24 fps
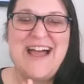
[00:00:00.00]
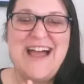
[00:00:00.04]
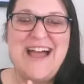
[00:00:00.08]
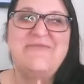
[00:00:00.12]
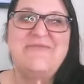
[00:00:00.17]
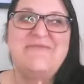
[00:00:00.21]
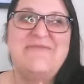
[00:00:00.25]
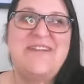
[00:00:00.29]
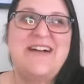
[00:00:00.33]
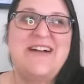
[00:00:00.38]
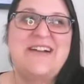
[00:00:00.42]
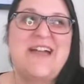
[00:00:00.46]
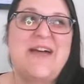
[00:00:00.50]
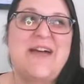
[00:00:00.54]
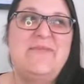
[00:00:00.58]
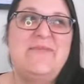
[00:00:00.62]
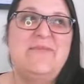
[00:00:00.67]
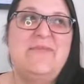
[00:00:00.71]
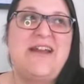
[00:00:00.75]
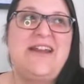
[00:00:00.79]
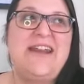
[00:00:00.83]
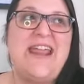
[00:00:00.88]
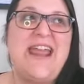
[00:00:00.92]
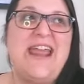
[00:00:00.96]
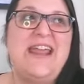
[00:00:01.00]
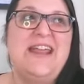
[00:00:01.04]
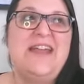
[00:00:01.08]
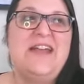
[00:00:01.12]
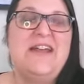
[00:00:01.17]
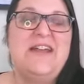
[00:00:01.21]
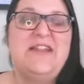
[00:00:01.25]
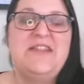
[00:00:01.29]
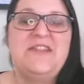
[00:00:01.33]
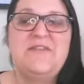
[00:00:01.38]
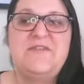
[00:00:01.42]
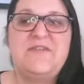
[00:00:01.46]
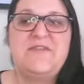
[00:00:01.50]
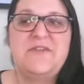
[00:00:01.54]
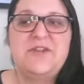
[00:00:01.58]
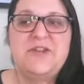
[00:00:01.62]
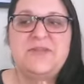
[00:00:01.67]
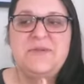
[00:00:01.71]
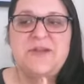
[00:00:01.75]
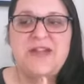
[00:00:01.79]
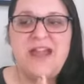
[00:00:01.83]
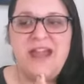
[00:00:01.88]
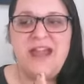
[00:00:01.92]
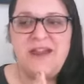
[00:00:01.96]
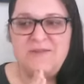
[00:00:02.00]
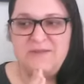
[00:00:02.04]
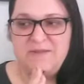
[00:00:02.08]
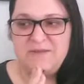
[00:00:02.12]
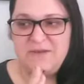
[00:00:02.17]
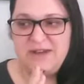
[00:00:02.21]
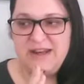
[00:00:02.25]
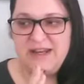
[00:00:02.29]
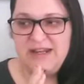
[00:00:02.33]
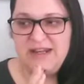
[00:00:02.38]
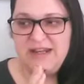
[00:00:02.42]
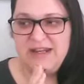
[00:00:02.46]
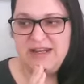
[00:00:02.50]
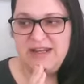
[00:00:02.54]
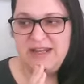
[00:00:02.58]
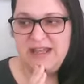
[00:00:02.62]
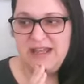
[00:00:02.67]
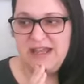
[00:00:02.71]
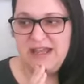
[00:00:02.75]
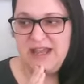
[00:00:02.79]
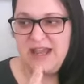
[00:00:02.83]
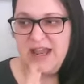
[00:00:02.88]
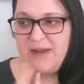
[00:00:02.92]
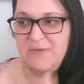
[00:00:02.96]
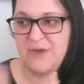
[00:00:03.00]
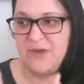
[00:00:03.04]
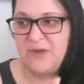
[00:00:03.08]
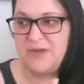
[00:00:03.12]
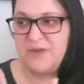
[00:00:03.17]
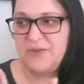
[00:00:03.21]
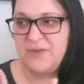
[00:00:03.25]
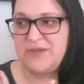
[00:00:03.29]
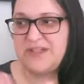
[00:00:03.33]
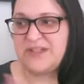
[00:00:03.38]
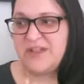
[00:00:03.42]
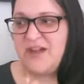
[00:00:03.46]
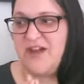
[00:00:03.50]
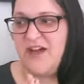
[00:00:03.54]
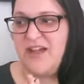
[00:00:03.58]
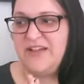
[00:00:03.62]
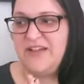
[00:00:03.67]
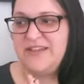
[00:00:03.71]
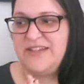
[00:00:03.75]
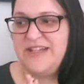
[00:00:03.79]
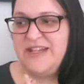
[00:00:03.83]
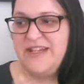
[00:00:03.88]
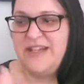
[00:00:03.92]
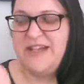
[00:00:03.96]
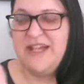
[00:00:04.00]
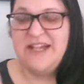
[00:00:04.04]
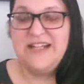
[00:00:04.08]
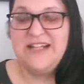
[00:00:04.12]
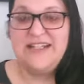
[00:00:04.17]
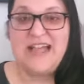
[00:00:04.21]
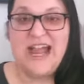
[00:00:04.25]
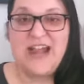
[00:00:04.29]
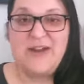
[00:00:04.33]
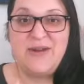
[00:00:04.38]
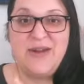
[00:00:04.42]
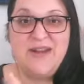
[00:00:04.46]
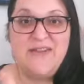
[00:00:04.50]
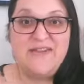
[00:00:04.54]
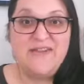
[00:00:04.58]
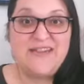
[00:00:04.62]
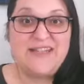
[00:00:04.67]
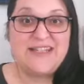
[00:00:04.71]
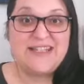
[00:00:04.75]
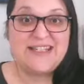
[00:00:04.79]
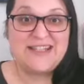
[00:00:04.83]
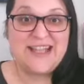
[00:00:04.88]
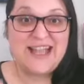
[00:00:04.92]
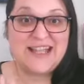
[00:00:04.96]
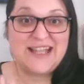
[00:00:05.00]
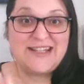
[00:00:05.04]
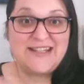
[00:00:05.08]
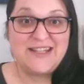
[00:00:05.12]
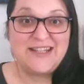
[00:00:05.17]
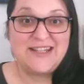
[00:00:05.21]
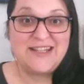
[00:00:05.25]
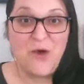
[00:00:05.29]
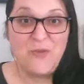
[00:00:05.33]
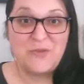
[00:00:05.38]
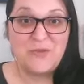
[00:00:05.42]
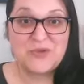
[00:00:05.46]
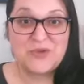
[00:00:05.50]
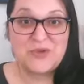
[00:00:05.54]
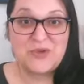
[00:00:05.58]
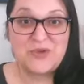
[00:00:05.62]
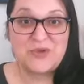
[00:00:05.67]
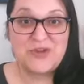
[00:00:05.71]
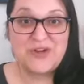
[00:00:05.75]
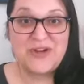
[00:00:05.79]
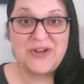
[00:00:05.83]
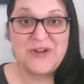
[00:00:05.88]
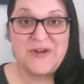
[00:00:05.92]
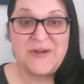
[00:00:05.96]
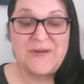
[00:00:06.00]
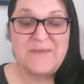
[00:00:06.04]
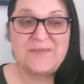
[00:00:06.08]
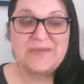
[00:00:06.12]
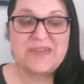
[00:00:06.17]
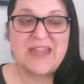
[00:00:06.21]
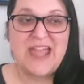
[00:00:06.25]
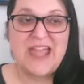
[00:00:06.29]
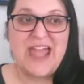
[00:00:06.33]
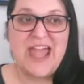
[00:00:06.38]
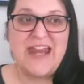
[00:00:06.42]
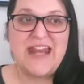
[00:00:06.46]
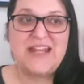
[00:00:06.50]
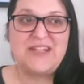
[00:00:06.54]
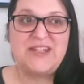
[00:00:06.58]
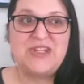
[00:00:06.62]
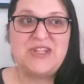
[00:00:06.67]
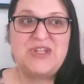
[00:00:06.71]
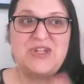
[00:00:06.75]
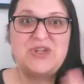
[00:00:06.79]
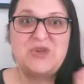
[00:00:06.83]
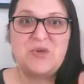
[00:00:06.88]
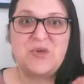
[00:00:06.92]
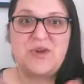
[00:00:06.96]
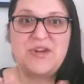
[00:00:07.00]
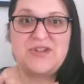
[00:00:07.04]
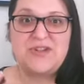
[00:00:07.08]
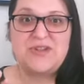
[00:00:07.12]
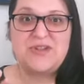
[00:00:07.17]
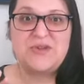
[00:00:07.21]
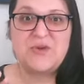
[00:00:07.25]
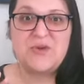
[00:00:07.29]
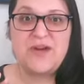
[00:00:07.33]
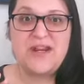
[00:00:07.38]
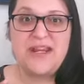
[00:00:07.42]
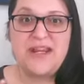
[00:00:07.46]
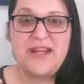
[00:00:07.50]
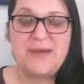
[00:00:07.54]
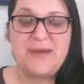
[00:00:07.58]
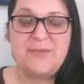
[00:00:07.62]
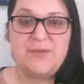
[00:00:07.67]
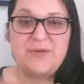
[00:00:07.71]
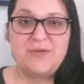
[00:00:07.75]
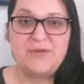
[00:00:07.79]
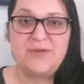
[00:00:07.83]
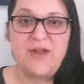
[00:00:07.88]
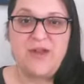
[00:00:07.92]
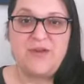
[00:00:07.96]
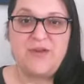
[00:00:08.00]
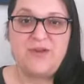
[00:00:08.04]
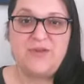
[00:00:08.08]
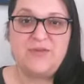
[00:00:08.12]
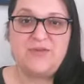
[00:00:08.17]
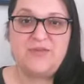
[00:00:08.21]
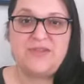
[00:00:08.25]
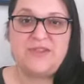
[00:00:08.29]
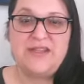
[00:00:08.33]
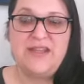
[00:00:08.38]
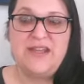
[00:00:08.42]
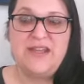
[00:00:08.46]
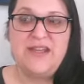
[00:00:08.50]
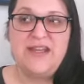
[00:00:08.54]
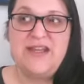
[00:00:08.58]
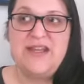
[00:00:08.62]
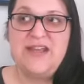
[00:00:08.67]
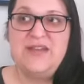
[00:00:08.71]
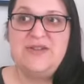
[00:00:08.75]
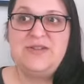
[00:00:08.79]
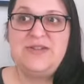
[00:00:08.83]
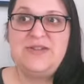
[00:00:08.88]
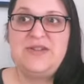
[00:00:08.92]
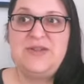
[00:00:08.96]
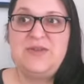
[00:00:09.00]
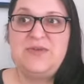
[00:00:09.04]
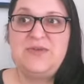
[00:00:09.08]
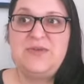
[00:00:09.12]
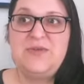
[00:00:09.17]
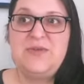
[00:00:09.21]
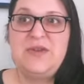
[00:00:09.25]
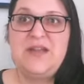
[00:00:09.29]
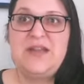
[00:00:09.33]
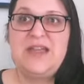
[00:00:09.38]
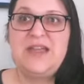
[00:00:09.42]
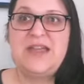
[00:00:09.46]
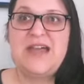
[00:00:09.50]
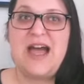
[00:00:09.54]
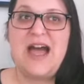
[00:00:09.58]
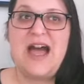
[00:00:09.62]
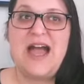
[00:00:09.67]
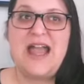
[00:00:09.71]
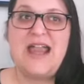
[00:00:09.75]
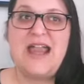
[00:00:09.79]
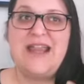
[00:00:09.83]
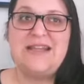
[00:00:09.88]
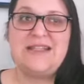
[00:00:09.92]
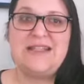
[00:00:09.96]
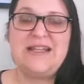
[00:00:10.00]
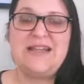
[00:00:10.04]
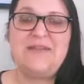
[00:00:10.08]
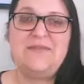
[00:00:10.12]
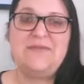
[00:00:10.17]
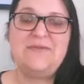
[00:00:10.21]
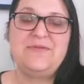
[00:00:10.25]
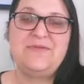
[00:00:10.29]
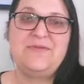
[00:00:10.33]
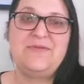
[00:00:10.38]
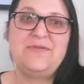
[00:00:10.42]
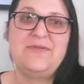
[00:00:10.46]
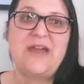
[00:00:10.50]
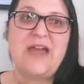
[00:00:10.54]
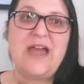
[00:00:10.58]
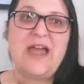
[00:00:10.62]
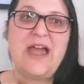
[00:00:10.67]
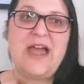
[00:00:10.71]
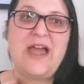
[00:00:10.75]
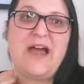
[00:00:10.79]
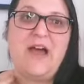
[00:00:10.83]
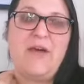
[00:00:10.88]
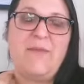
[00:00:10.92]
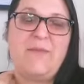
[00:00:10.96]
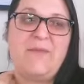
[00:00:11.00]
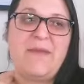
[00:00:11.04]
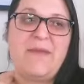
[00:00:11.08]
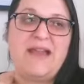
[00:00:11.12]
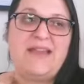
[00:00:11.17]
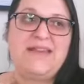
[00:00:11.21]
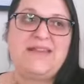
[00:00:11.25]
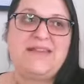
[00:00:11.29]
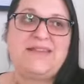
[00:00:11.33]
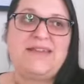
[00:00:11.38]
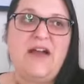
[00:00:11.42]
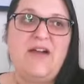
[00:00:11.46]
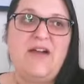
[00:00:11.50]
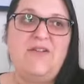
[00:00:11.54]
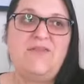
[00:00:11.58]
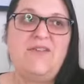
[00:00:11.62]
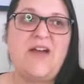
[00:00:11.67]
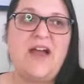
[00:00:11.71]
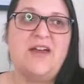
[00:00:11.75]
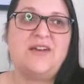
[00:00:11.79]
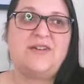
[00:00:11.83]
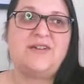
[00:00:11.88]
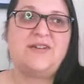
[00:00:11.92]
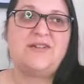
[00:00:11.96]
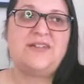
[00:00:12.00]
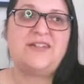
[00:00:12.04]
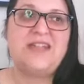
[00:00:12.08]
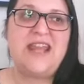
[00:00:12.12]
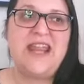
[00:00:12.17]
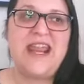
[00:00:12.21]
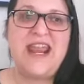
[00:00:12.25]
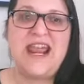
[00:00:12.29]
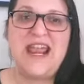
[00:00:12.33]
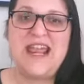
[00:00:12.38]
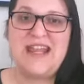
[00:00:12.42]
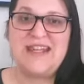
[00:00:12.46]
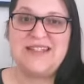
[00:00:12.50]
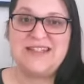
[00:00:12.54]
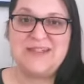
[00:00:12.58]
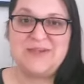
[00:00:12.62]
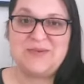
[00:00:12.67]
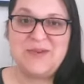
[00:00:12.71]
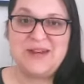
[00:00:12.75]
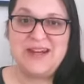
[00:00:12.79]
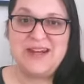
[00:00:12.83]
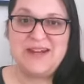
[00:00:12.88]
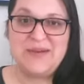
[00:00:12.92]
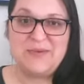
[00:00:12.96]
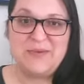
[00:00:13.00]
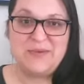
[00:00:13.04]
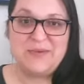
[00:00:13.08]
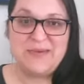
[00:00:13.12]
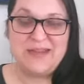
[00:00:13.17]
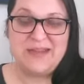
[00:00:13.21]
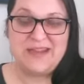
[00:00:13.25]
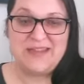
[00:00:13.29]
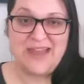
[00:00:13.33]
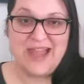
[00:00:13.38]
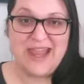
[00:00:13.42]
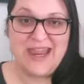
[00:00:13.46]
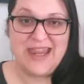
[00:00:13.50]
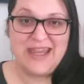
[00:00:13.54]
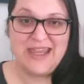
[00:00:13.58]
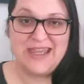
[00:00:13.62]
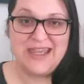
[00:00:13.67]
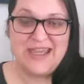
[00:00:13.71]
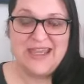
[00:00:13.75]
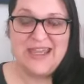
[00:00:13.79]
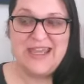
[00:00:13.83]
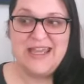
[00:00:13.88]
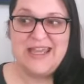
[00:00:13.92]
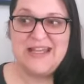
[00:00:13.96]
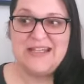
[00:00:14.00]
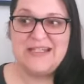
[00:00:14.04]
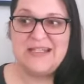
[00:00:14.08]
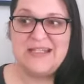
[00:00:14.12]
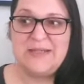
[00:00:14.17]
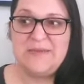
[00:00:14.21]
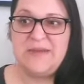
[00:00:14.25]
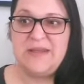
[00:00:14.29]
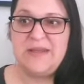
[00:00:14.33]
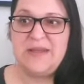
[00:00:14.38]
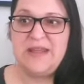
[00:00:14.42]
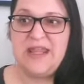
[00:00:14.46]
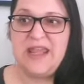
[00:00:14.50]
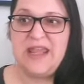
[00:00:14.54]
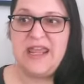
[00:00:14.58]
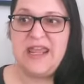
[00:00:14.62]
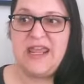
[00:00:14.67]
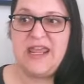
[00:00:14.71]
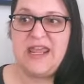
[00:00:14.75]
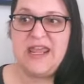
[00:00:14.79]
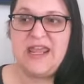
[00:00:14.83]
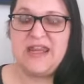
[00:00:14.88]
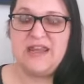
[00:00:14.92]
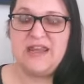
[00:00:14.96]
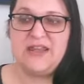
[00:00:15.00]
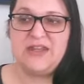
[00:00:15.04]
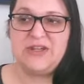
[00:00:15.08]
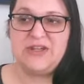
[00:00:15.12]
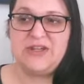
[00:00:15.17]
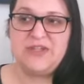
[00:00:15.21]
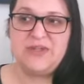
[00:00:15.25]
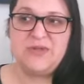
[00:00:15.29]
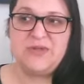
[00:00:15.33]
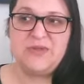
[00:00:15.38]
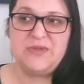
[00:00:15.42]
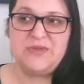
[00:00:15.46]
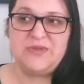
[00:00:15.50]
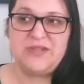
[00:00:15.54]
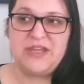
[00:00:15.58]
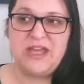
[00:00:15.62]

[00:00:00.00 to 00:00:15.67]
Um, come Monday, the first book I've written, uh, I wrote was called Diary of a Dyslexic Homeschooler, and it's a short story in prose to kind of help myself understand what it would be like to be in the shoes